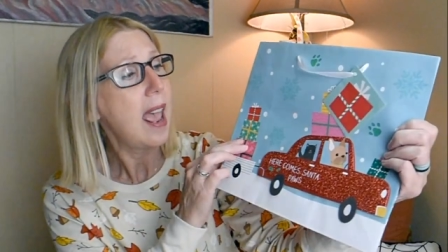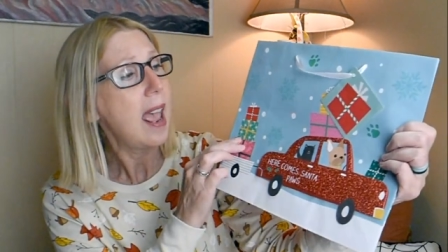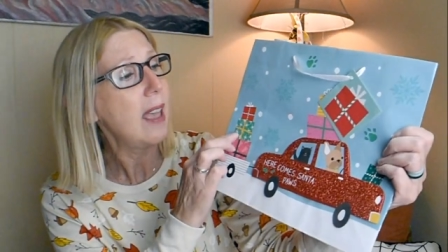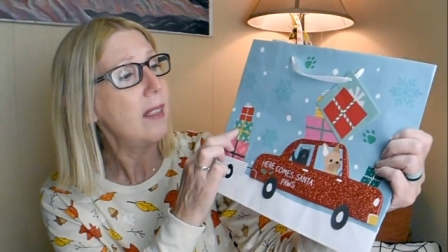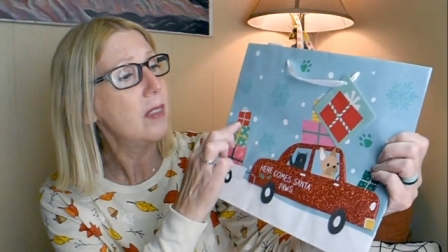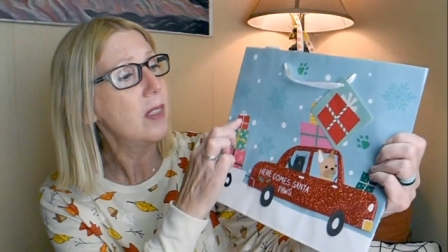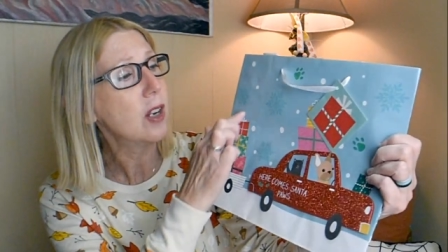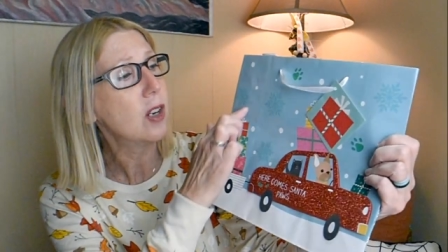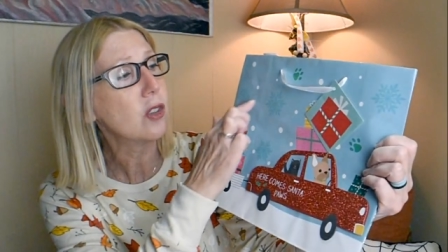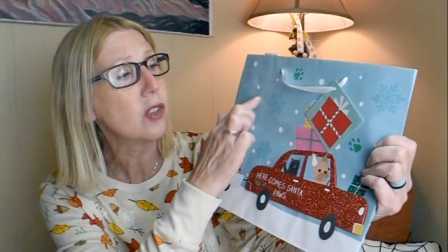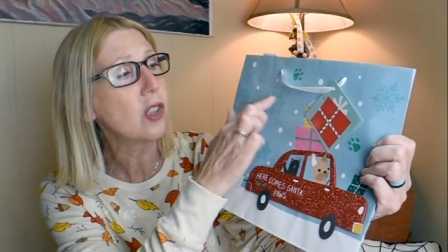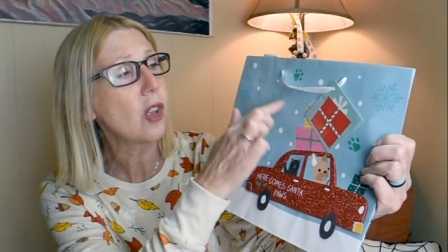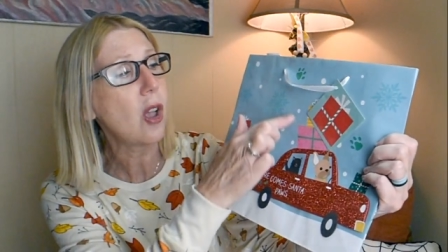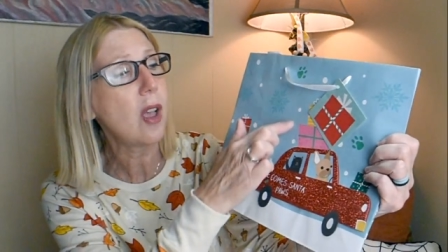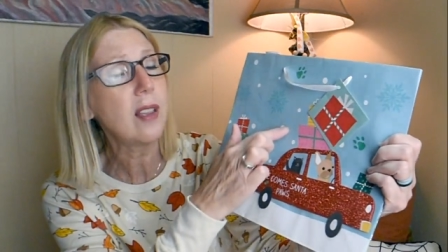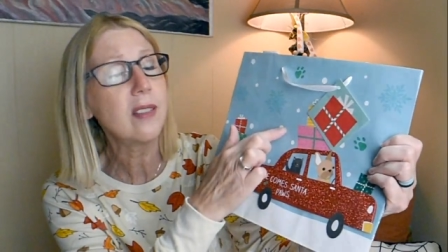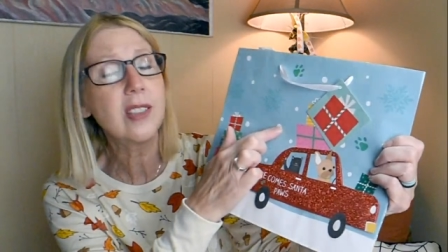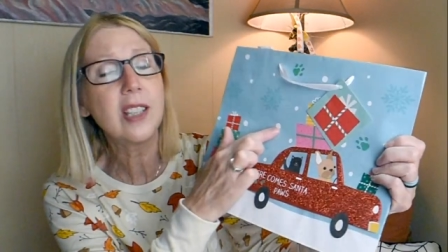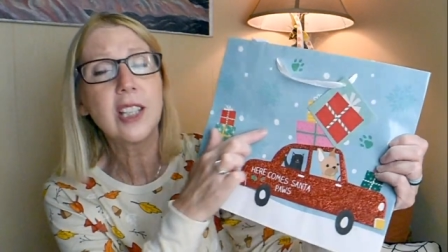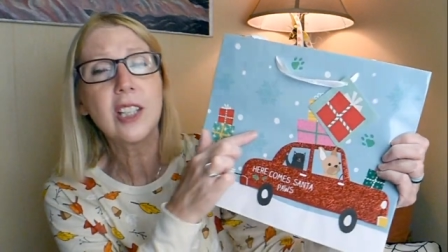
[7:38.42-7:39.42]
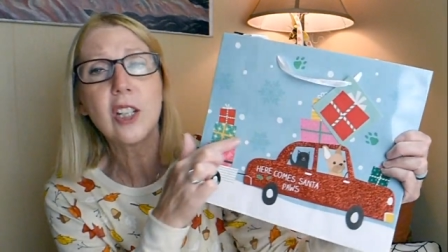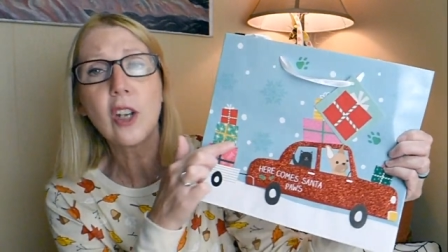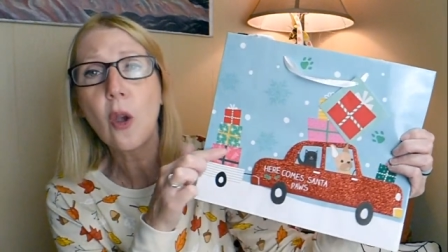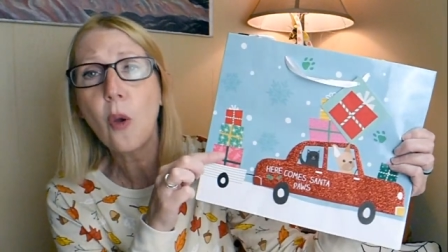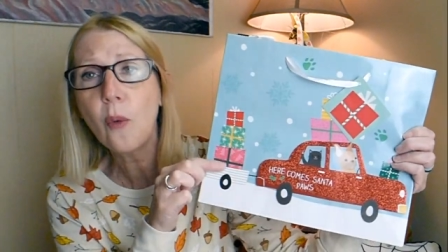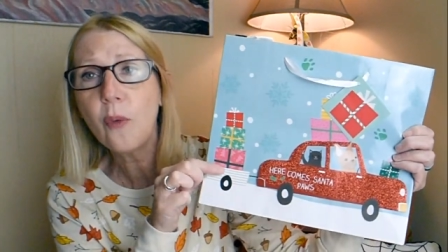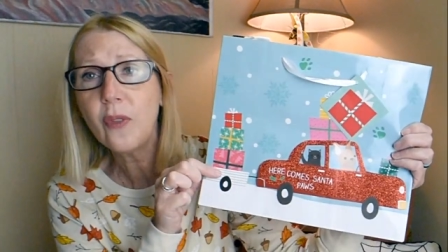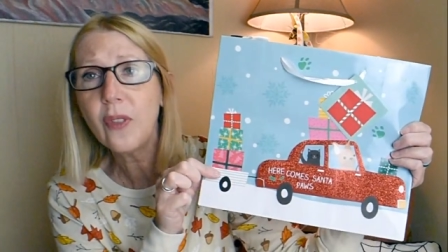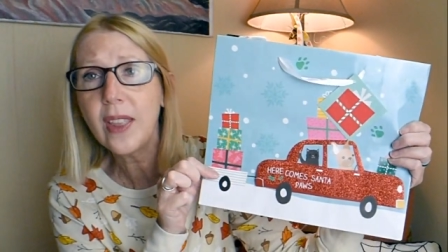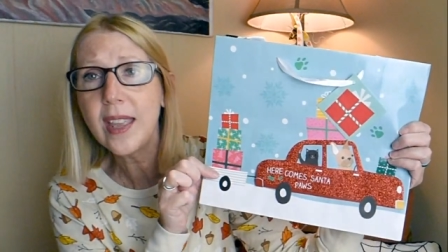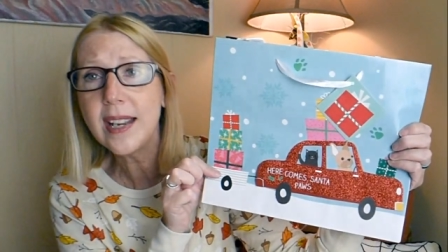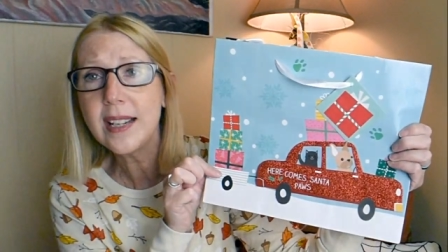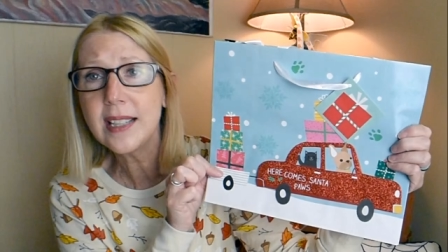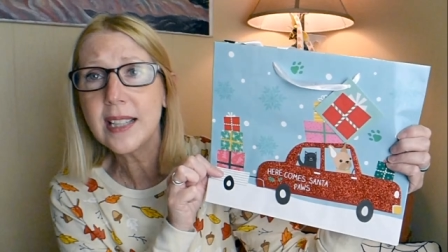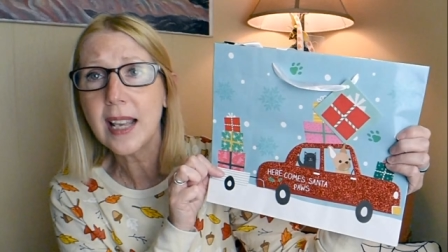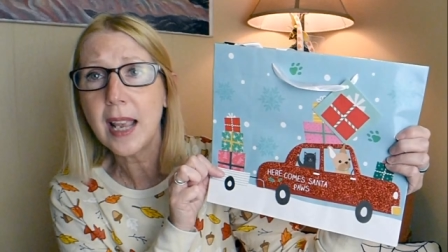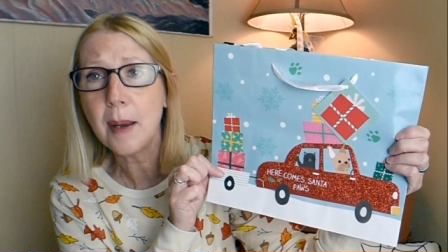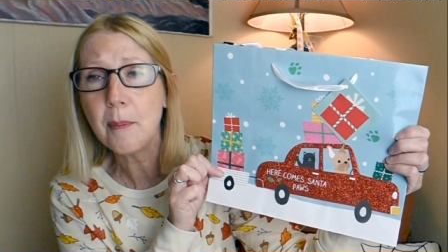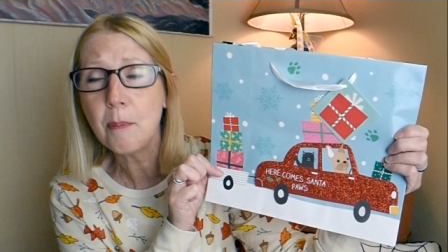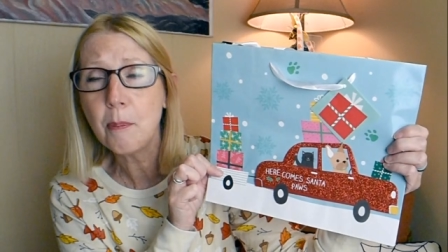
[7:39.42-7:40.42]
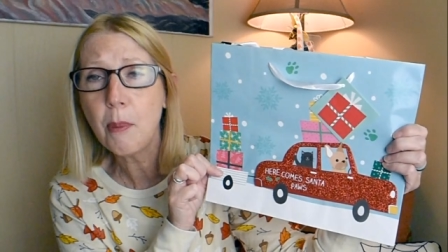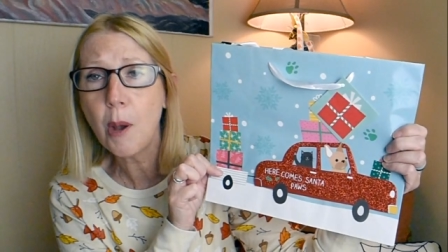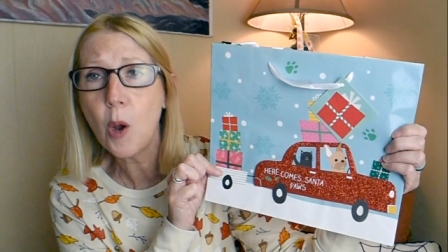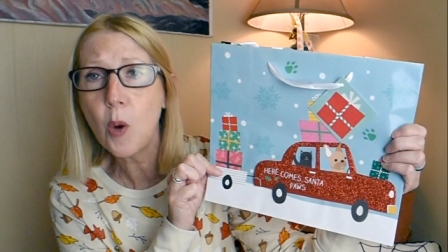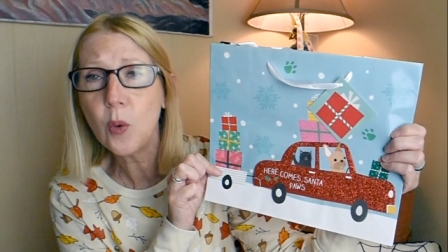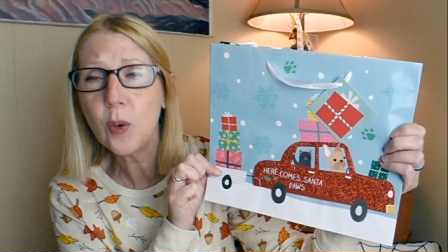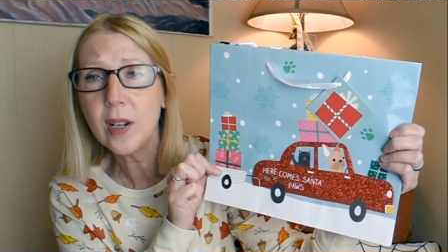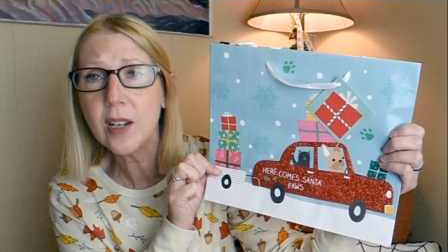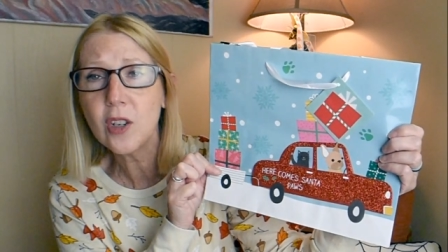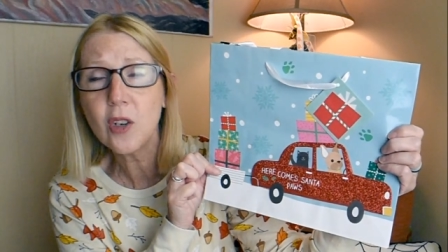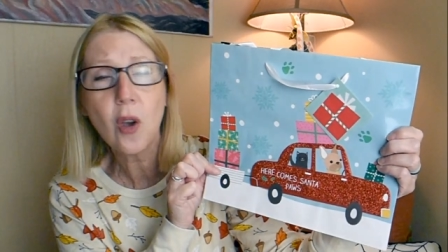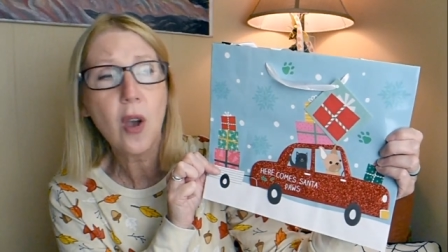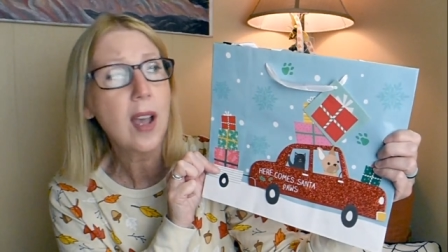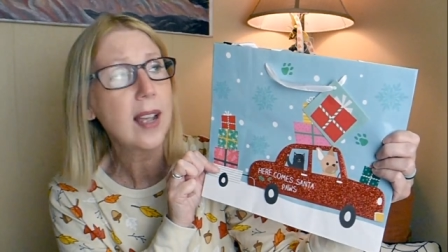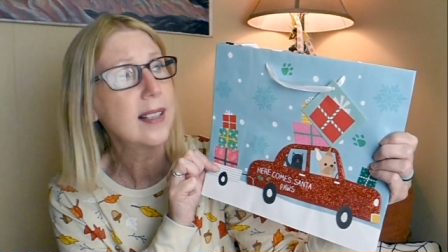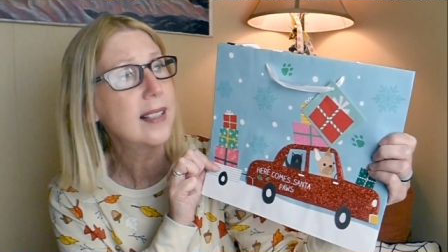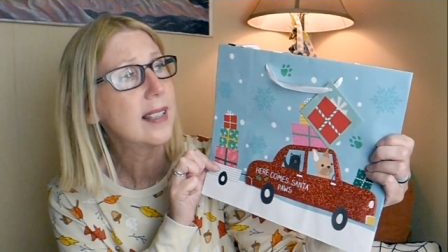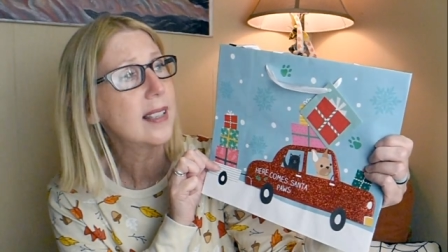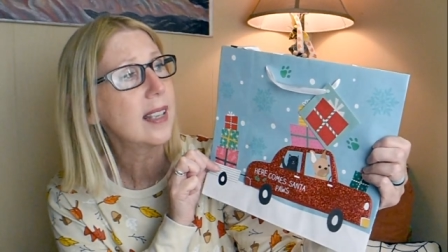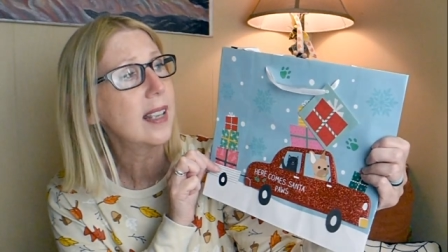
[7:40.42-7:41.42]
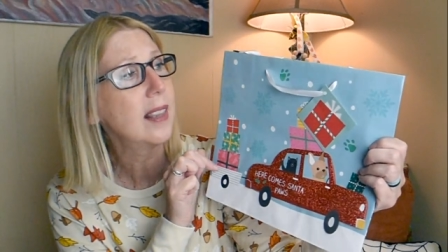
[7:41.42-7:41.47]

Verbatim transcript: And there's all snowflakes and polka dots